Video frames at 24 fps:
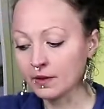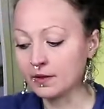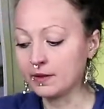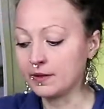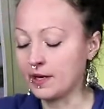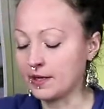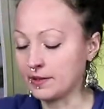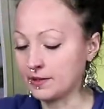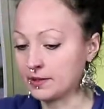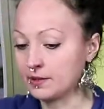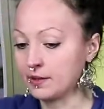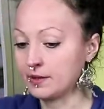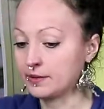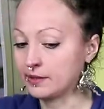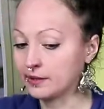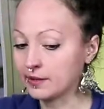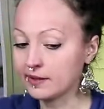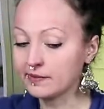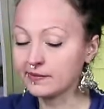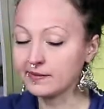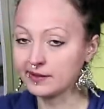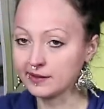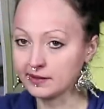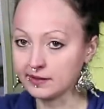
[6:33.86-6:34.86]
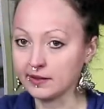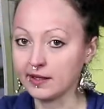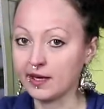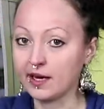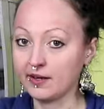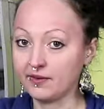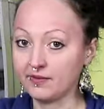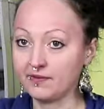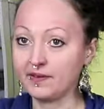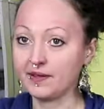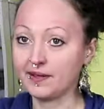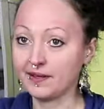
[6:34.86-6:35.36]
Yes, and definitely
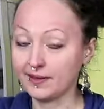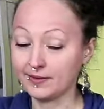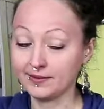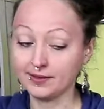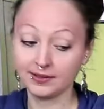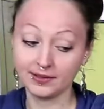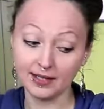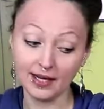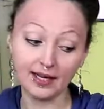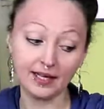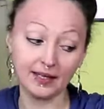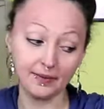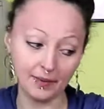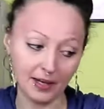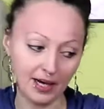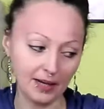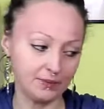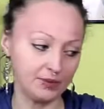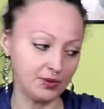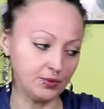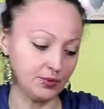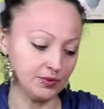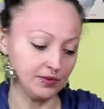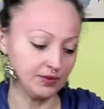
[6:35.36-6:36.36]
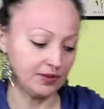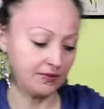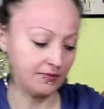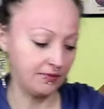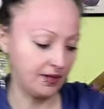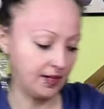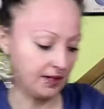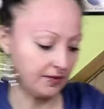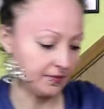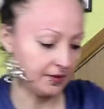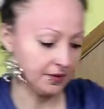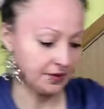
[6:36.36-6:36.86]
I think that I am happy with the
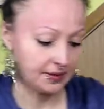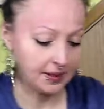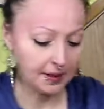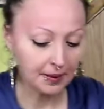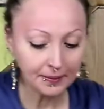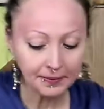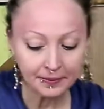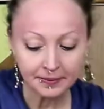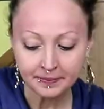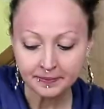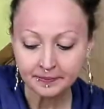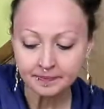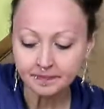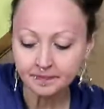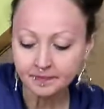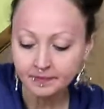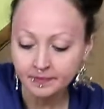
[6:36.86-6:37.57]
flavor now.